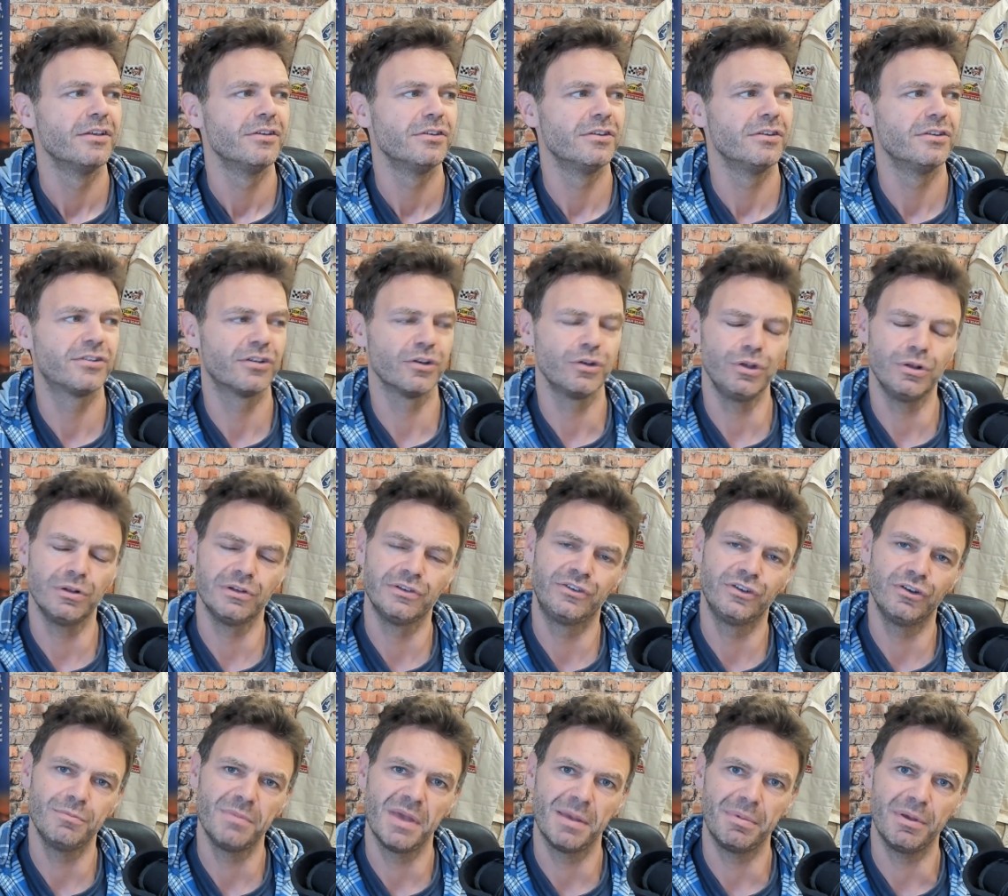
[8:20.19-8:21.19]
So you'll
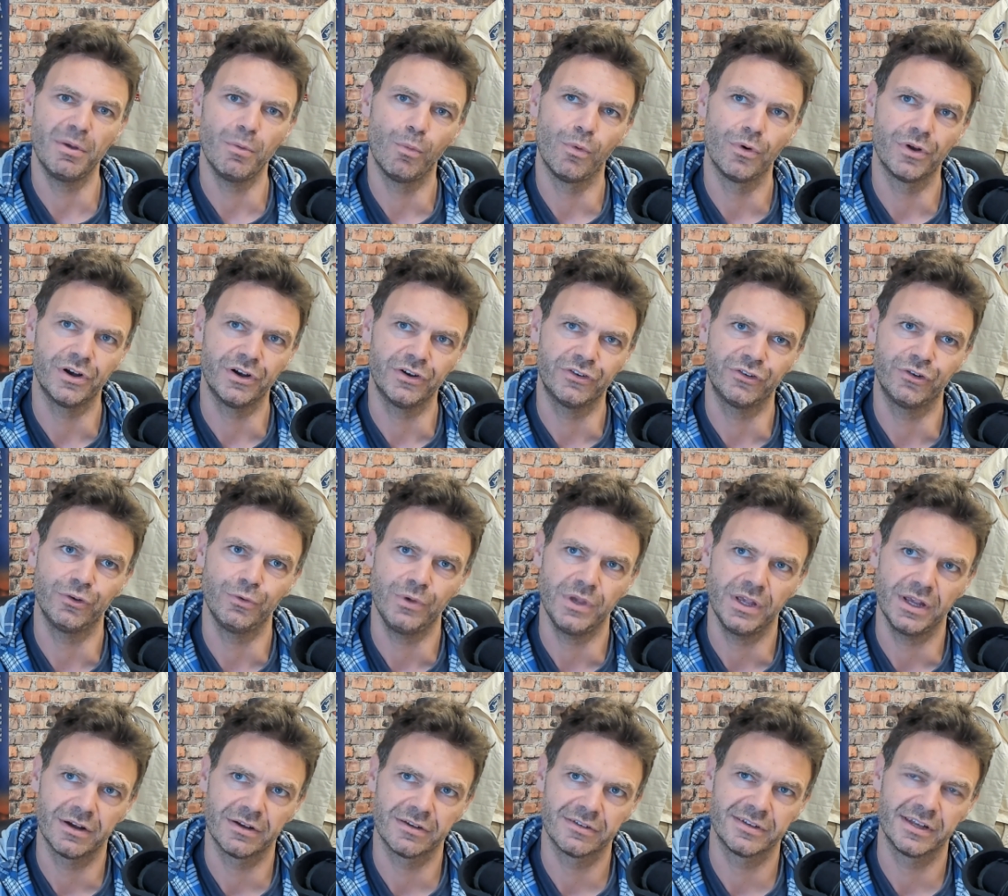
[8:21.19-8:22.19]
do maybe one or two
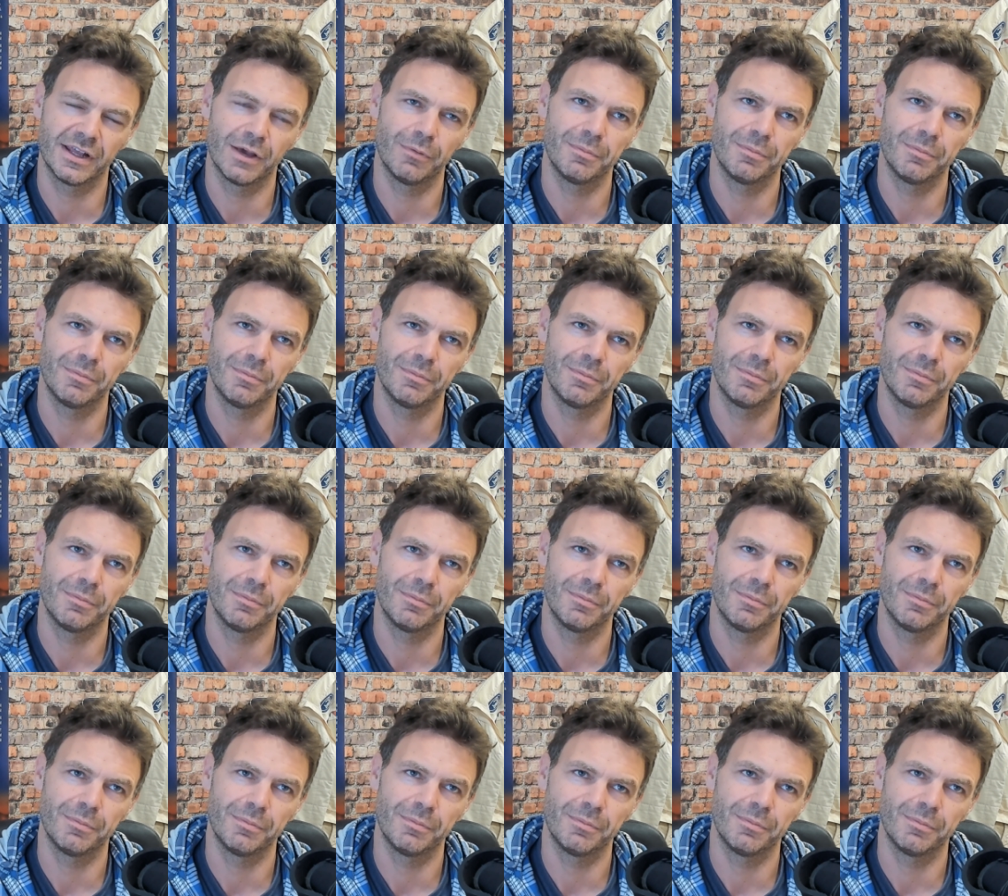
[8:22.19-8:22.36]
years now.